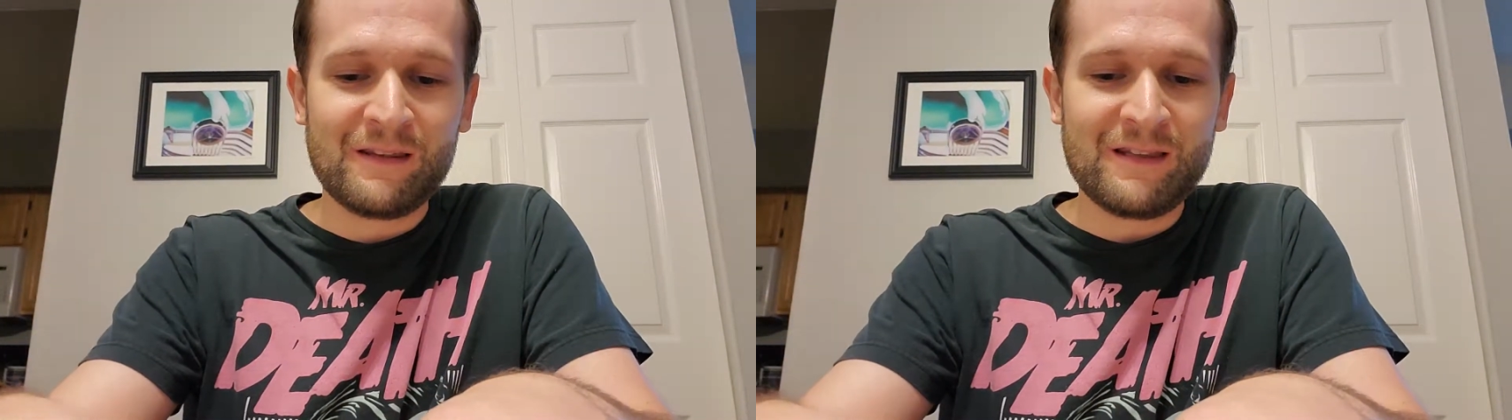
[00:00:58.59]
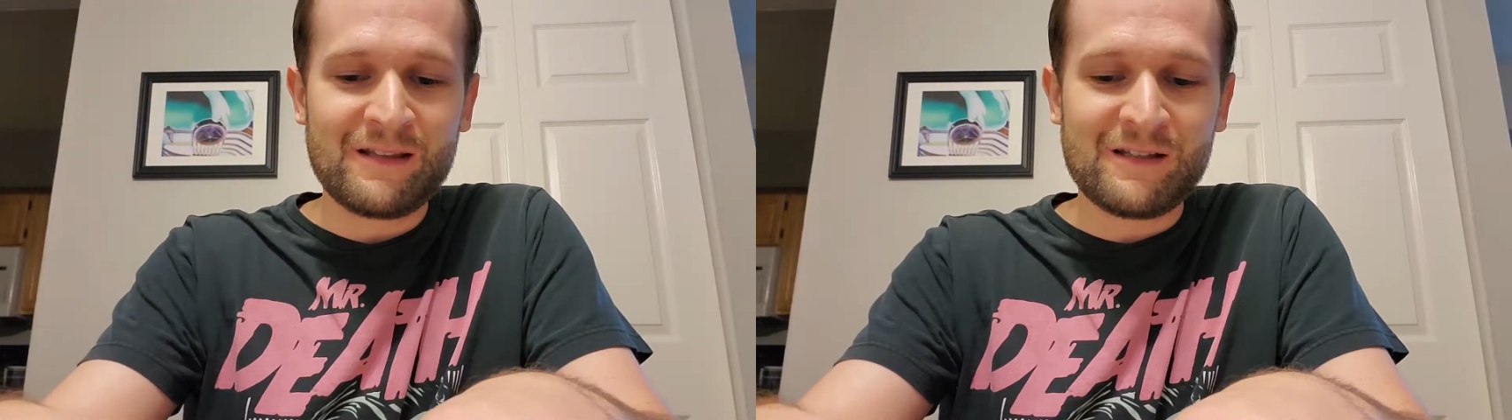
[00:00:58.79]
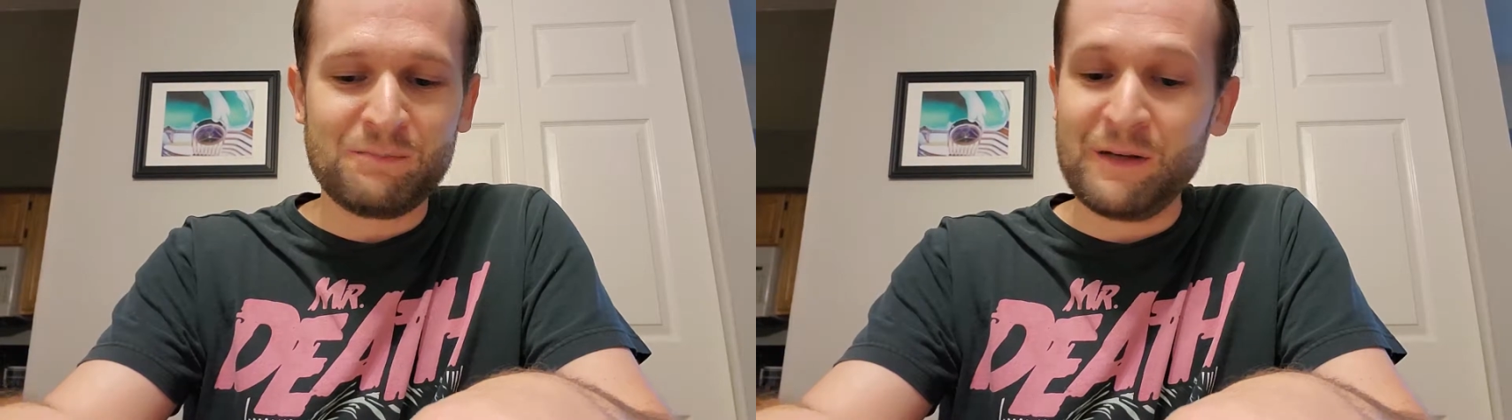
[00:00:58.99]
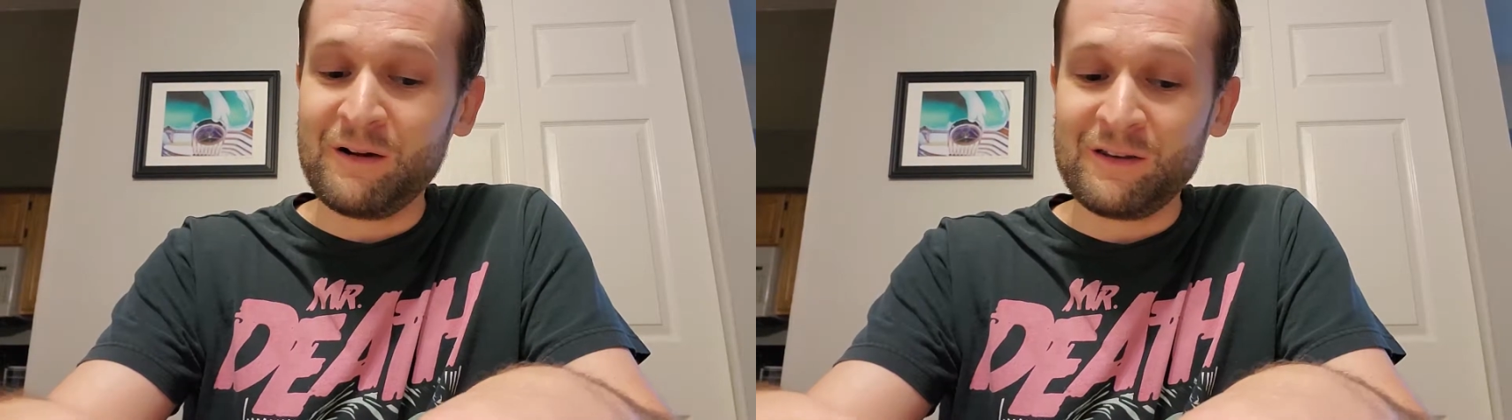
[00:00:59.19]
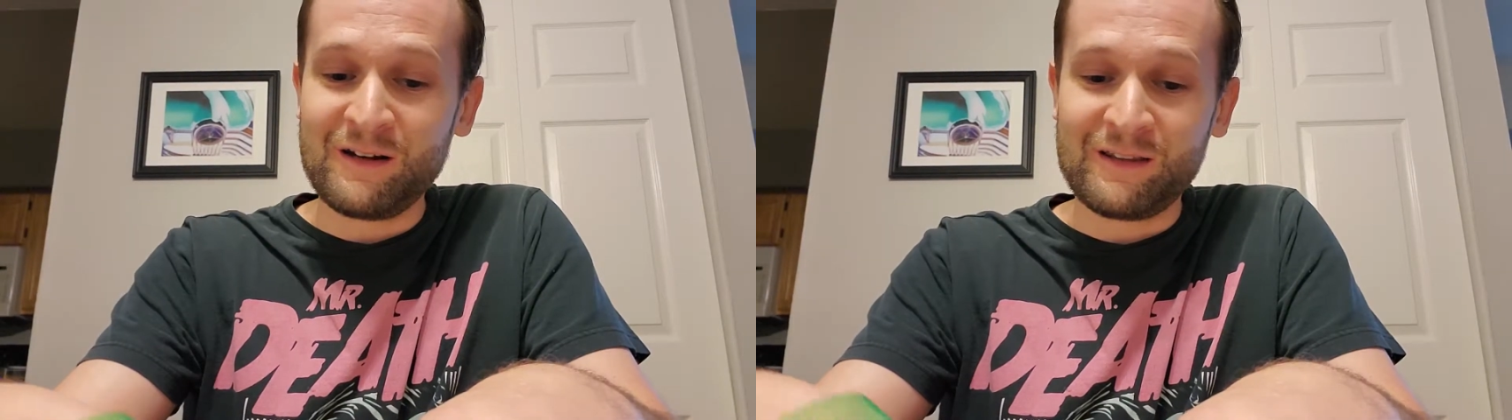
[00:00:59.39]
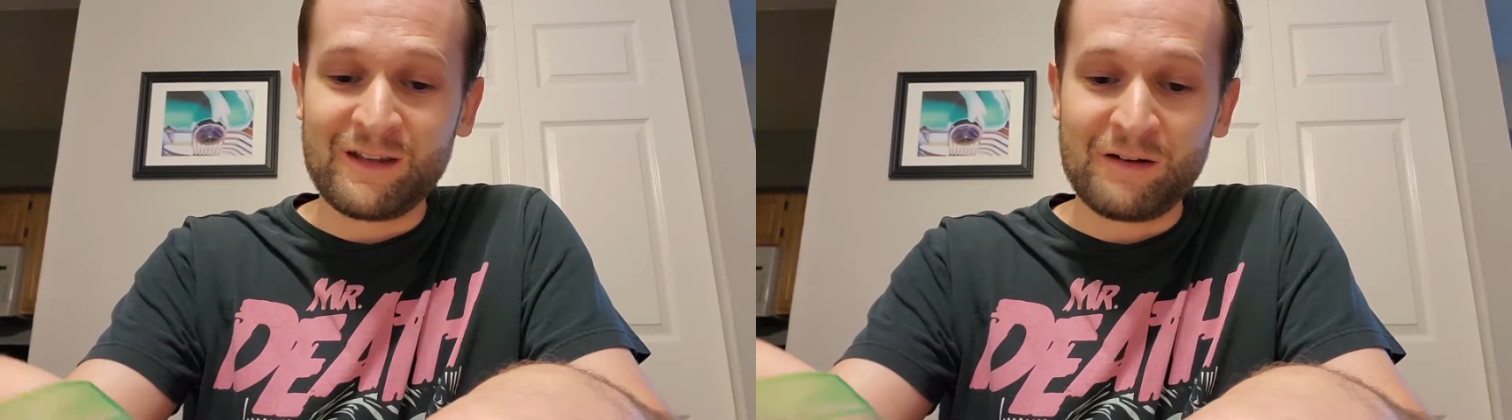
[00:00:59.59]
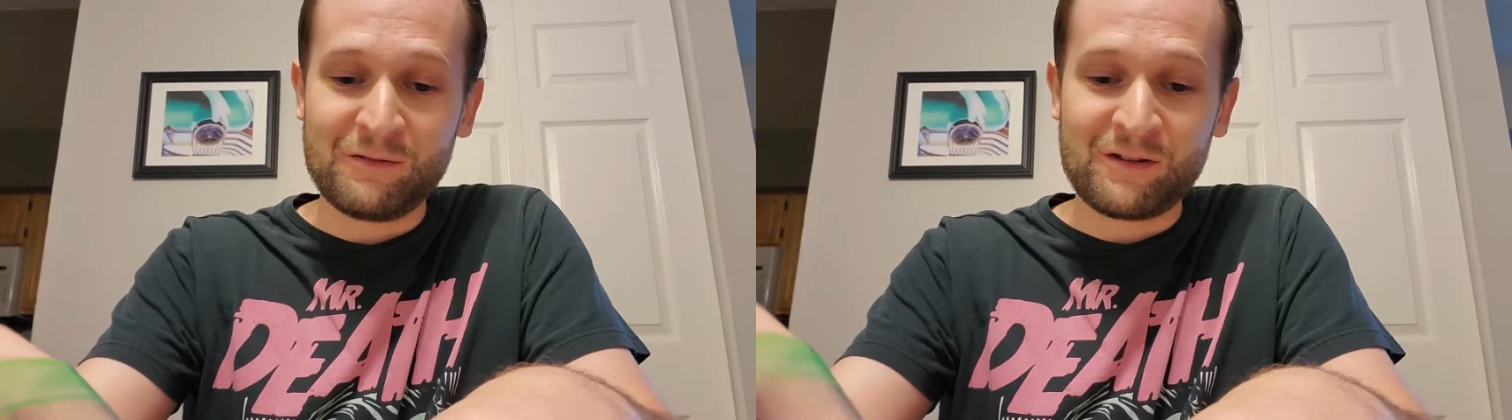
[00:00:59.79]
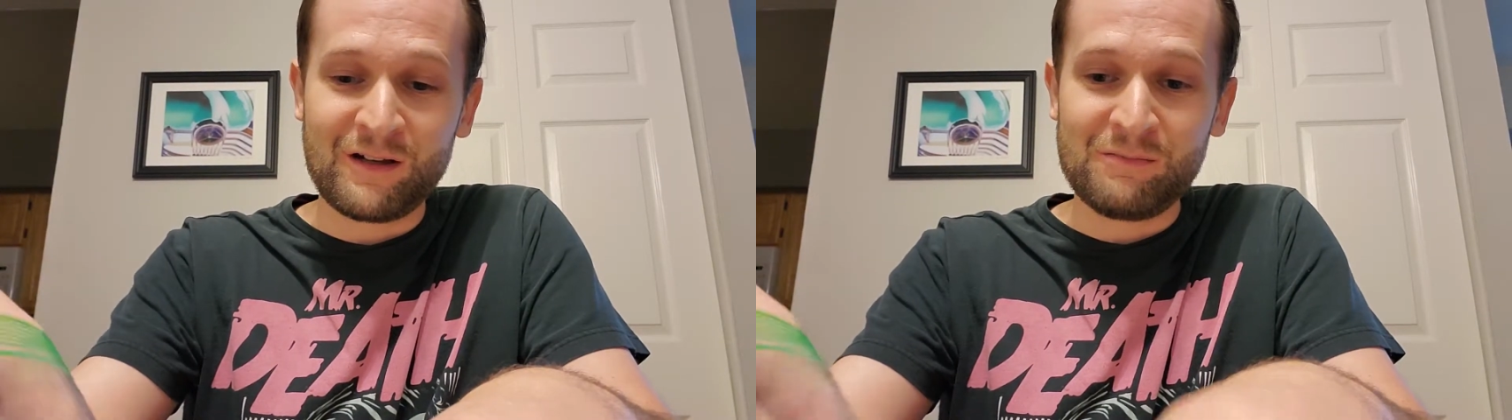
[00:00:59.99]
This is bigger than I thought it
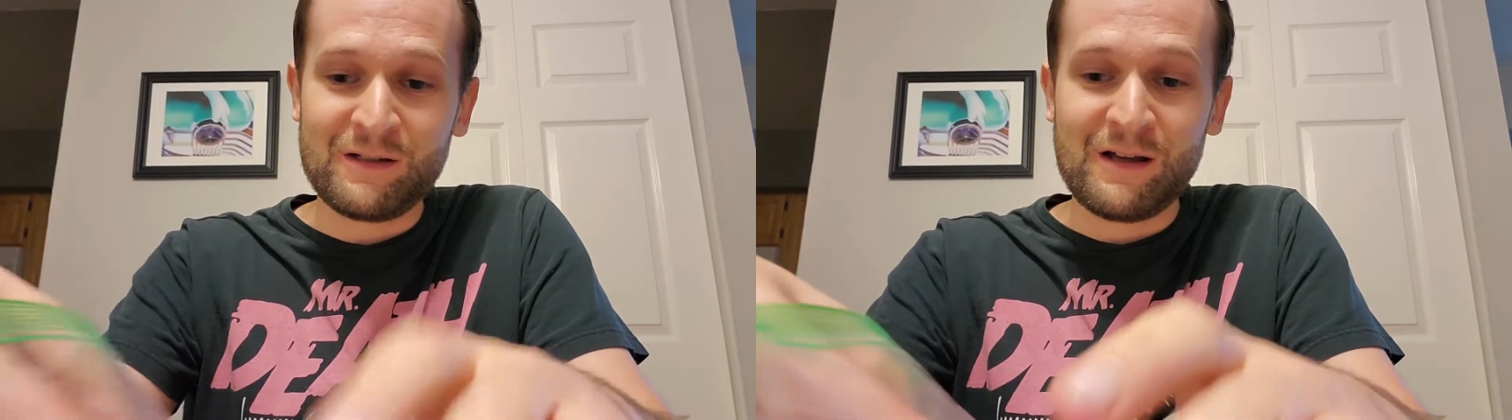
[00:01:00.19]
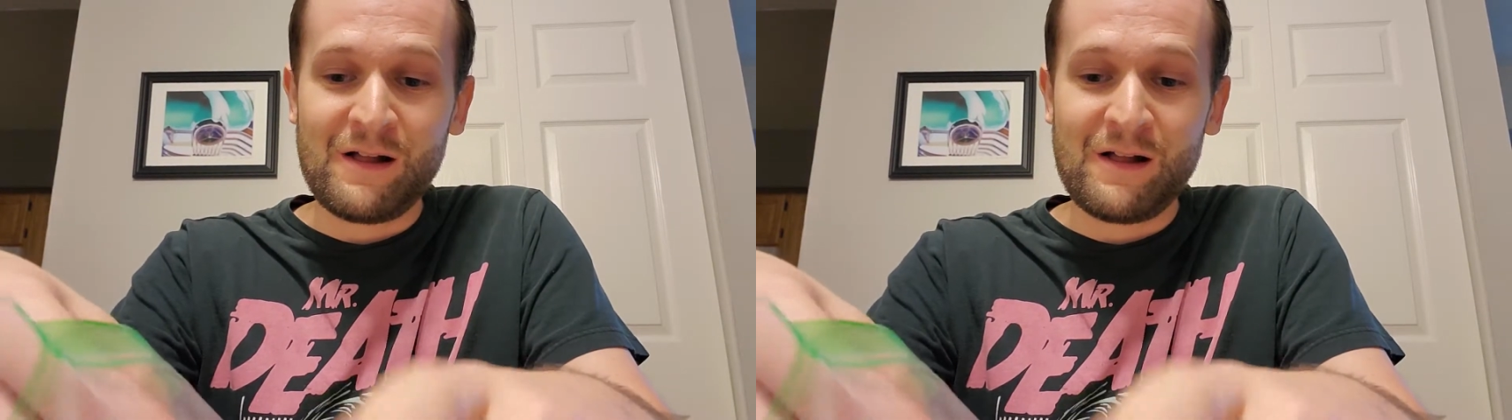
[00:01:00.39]
was gonna be.